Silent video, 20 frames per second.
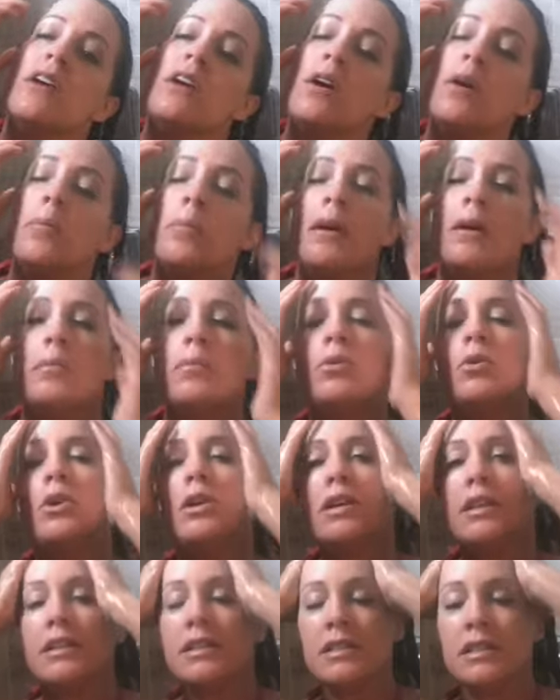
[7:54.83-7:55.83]
my
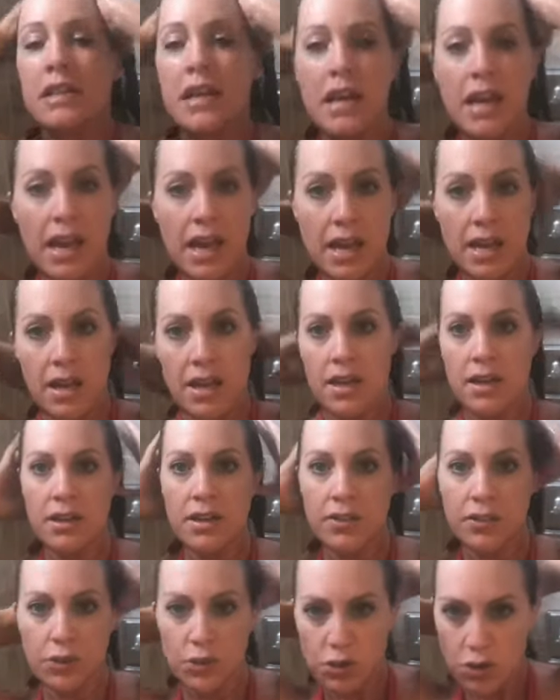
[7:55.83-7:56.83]
boys, and
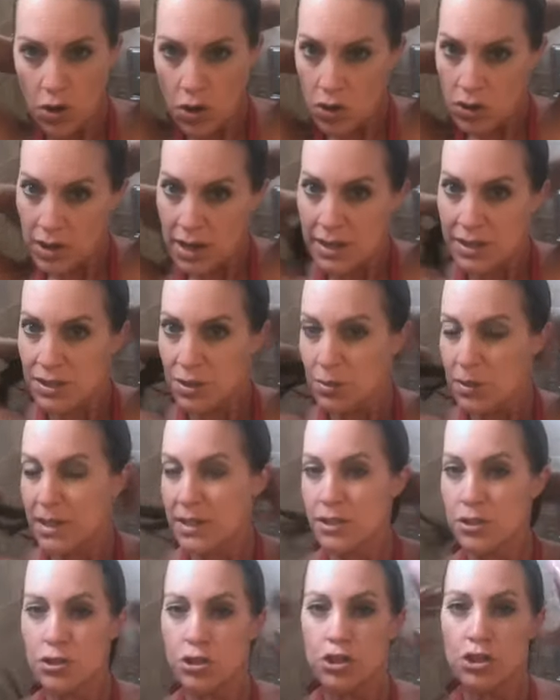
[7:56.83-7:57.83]
that there's all kinds of
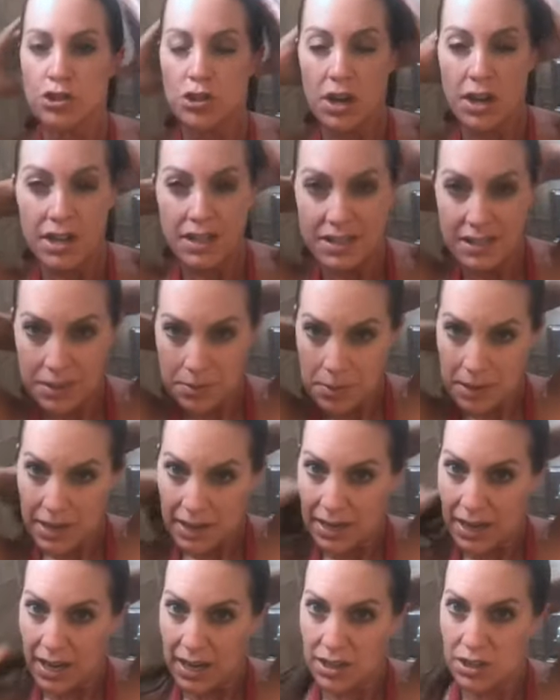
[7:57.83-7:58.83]
reasons, stress and
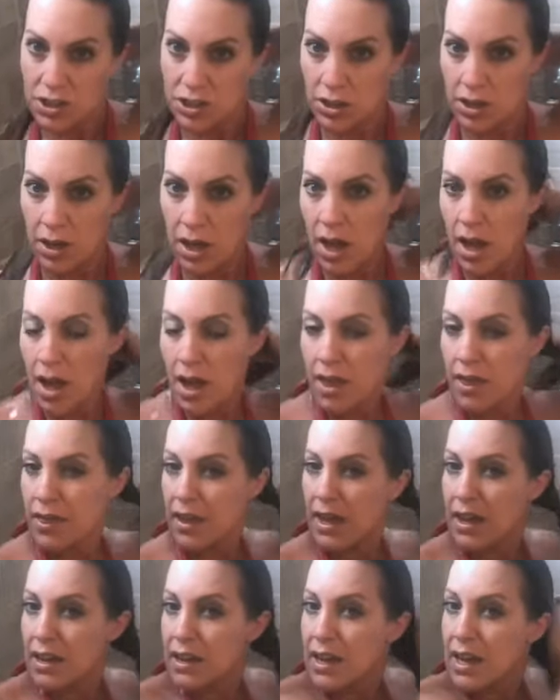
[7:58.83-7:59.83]
medication,
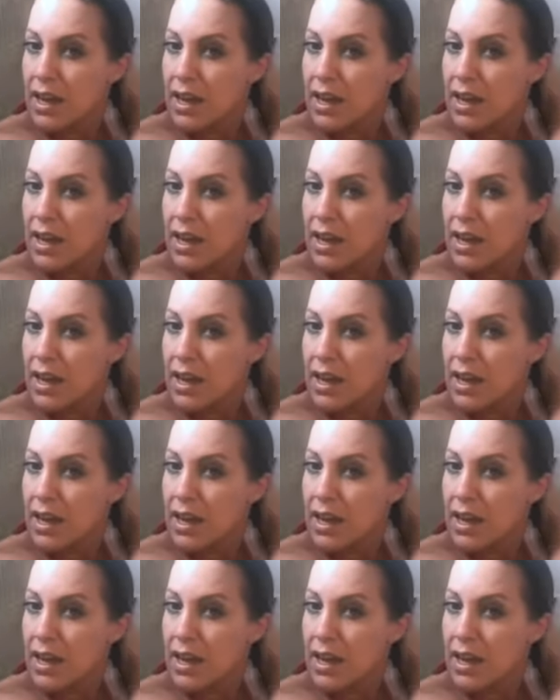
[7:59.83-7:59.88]
that